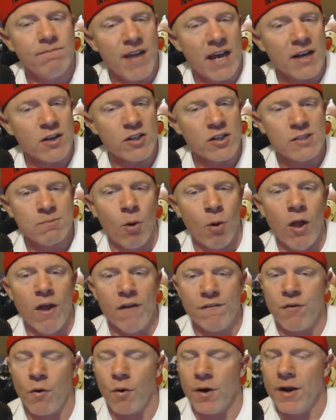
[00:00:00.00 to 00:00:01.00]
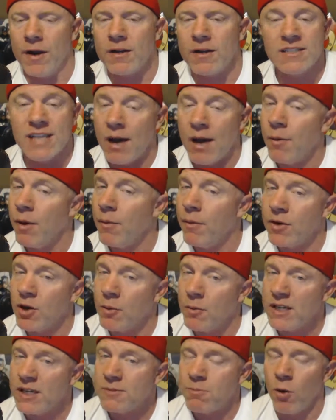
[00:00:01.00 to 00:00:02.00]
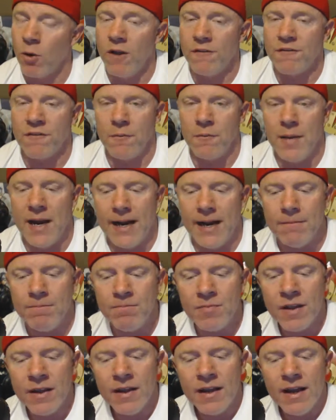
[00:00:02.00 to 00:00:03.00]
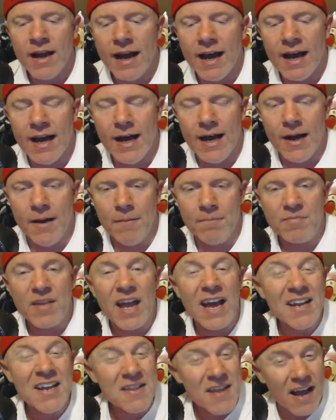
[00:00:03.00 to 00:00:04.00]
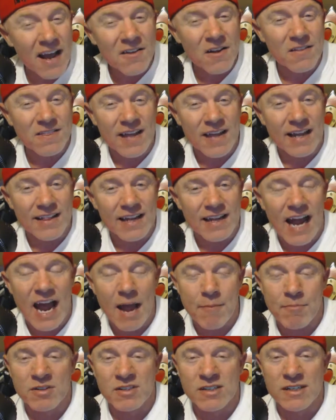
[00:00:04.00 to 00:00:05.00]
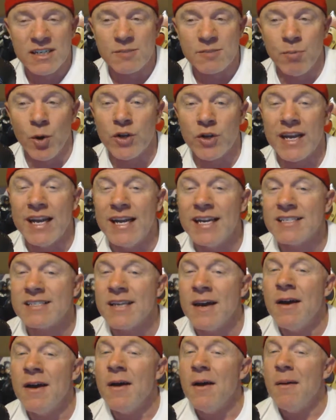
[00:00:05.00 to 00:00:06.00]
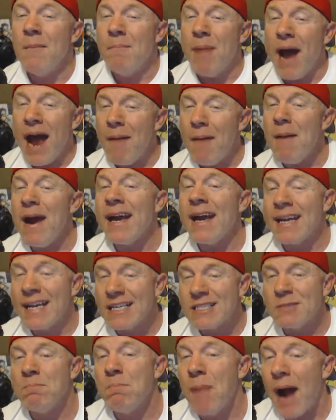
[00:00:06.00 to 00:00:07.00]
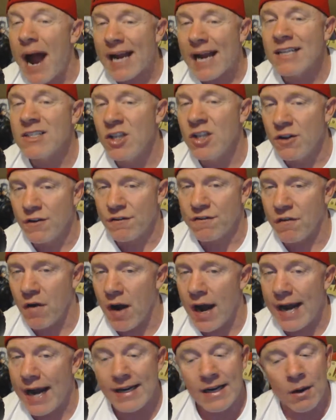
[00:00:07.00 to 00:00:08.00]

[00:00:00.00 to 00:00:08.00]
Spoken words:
Not going to spoil it for you because I wouldn't want nobody to spoil it for me. Another thing that happens in this book is Batman gets back into the fray.